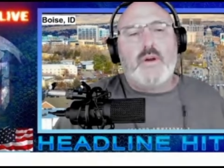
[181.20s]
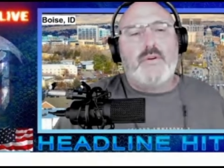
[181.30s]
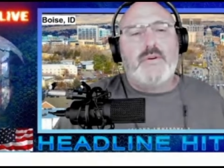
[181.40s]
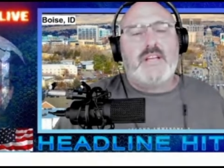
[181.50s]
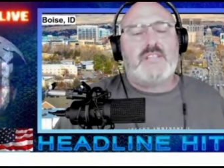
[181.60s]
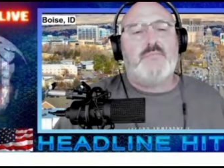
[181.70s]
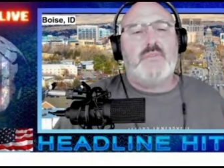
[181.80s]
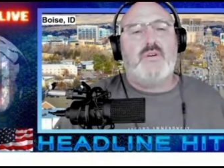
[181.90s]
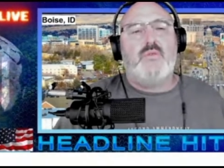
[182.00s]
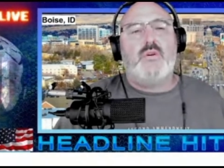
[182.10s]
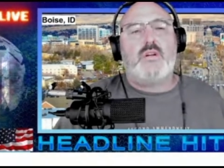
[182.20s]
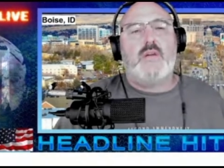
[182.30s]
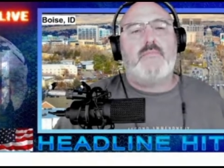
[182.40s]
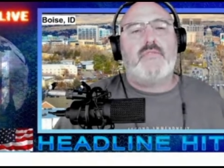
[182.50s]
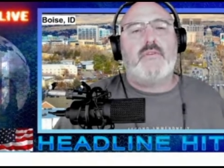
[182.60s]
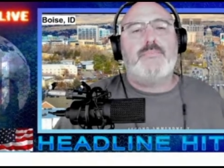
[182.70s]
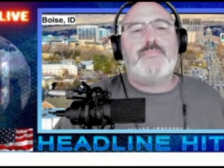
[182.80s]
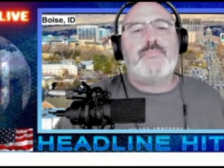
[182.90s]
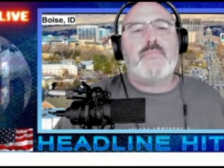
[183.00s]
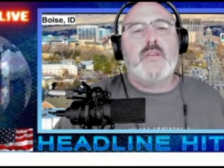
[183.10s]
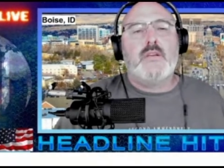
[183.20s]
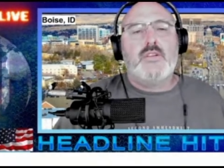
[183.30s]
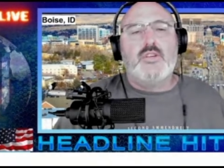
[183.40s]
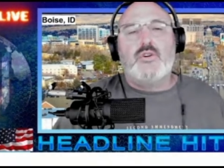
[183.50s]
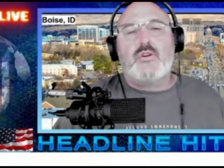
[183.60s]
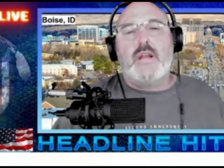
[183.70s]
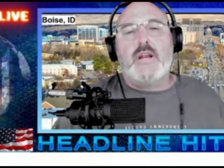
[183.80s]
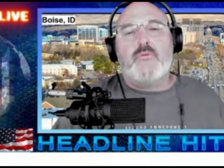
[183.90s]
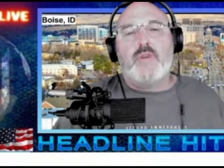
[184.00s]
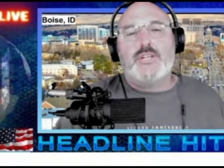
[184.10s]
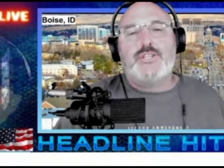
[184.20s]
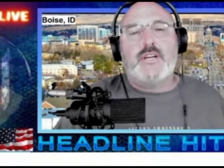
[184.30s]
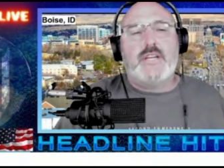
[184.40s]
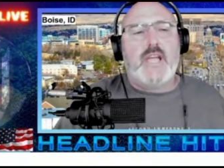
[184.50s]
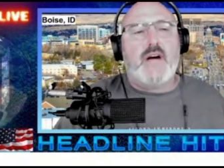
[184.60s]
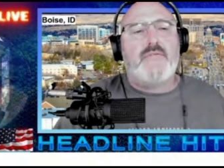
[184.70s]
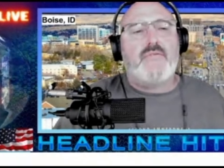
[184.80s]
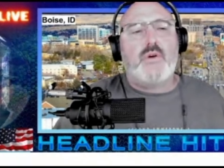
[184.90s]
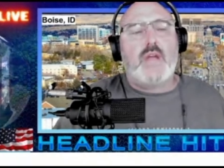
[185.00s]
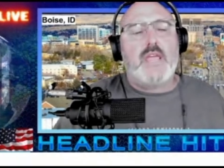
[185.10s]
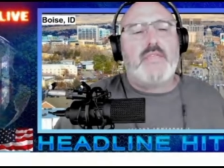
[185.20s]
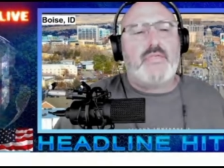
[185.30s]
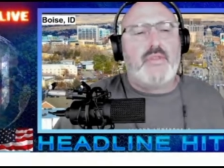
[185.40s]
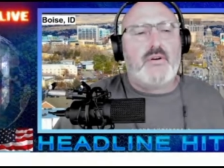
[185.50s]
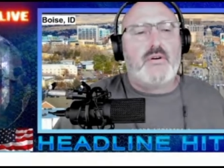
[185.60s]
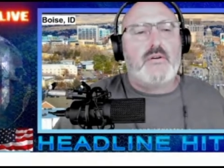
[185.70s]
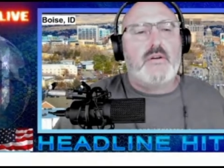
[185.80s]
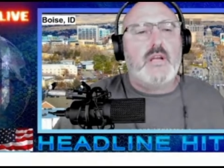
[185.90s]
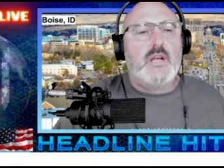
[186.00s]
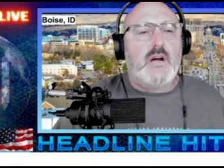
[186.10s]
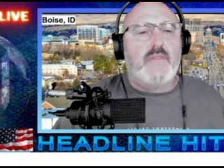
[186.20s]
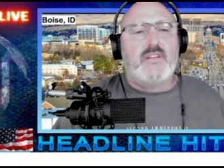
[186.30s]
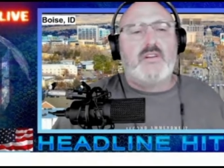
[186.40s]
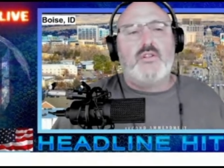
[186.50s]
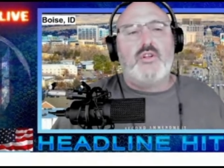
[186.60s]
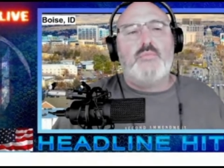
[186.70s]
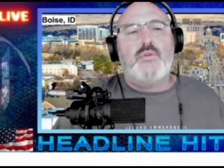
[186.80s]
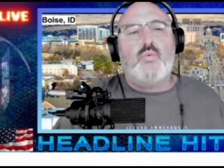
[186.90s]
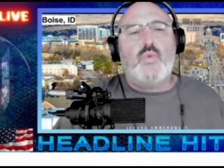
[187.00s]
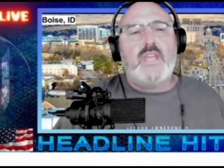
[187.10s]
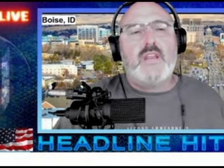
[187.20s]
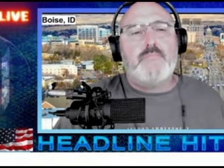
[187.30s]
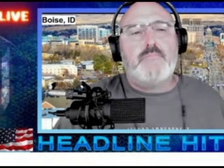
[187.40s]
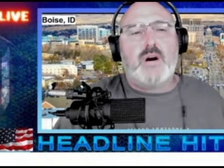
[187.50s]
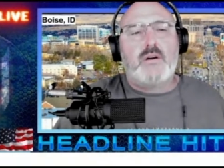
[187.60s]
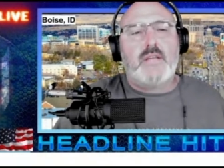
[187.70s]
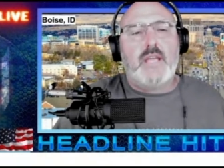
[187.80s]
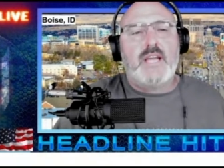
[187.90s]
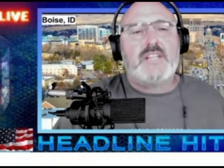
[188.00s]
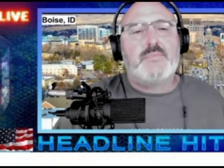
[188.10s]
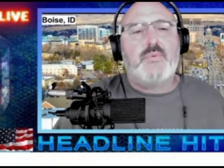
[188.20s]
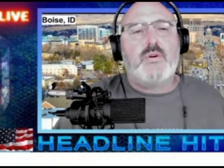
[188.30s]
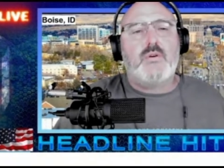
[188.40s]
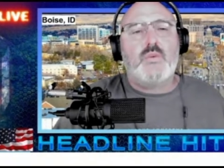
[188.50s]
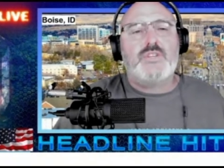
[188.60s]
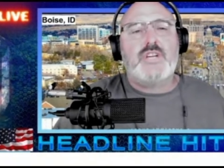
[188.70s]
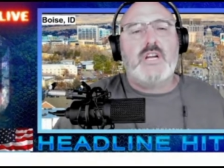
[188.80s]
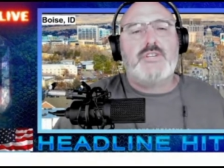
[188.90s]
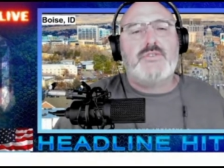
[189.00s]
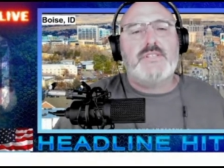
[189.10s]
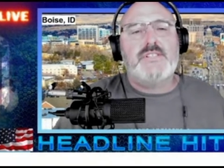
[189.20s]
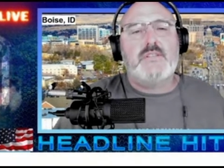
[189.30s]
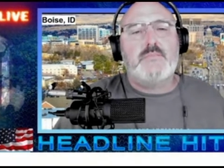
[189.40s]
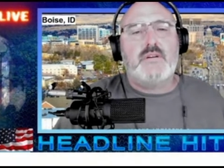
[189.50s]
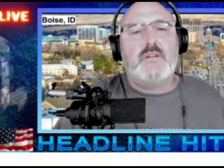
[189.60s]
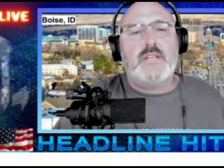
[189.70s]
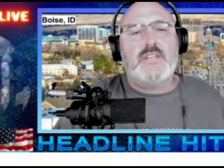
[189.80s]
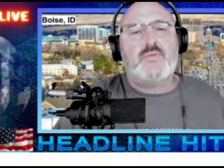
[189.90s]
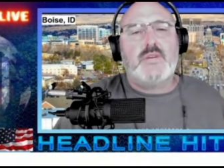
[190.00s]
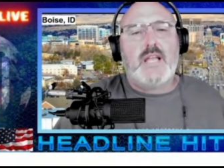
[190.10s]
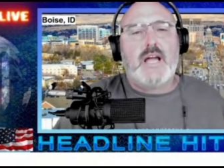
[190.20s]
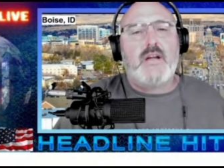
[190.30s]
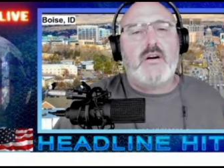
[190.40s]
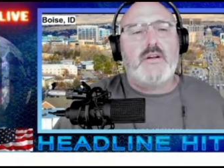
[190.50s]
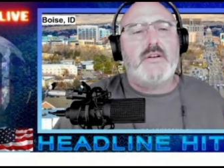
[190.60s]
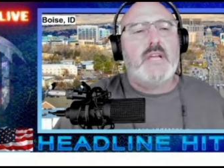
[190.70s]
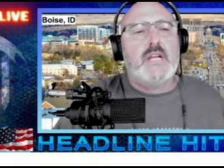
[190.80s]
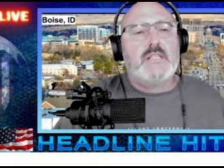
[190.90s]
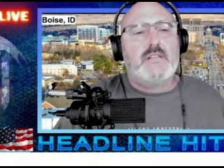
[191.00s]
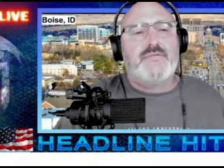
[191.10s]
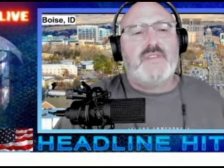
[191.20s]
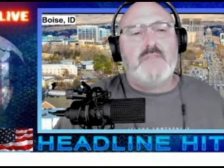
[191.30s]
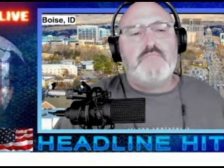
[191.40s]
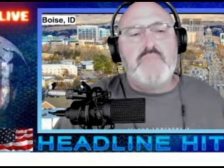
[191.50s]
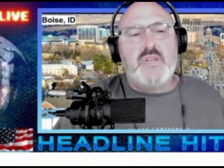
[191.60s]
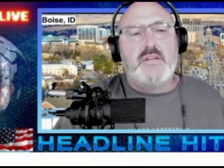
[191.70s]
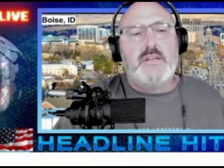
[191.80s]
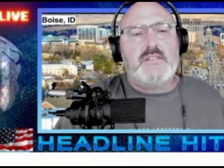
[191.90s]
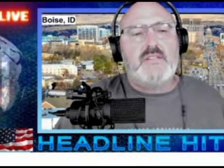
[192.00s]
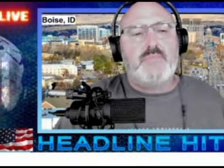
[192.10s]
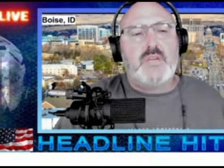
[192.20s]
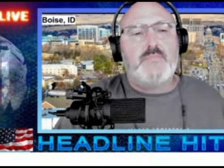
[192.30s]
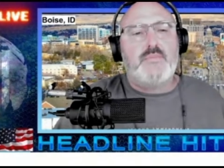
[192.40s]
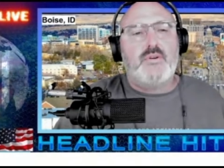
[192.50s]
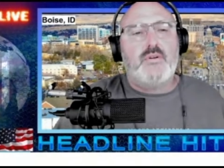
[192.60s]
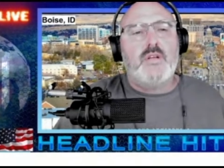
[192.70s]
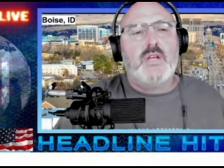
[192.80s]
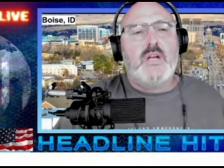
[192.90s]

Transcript: their next meal will come from. Ukraine and Russia account for a third of the global wheat and barley export, which countries in the Middle East rely on to feed millions of people